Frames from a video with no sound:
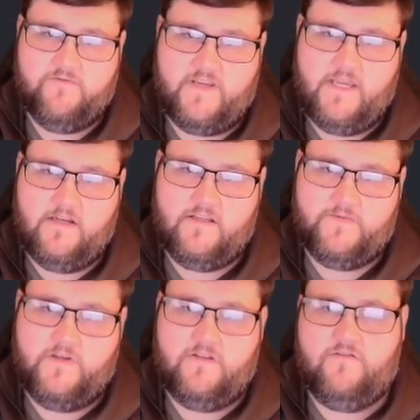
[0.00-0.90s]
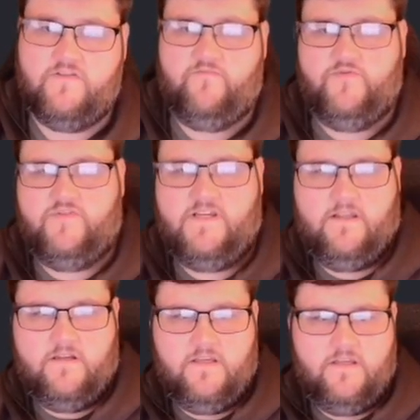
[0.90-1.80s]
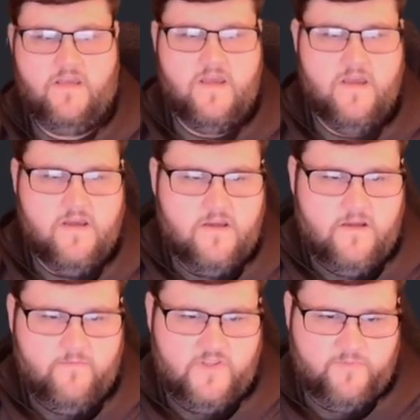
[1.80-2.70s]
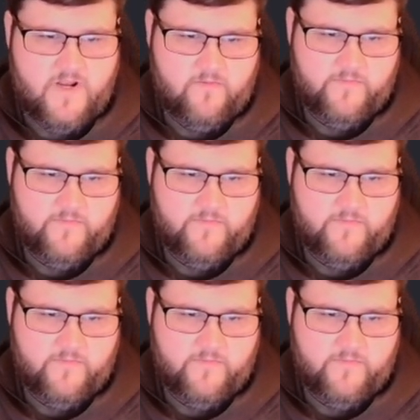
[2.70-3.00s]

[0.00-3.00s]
you regain an expended use of brutality. But the problem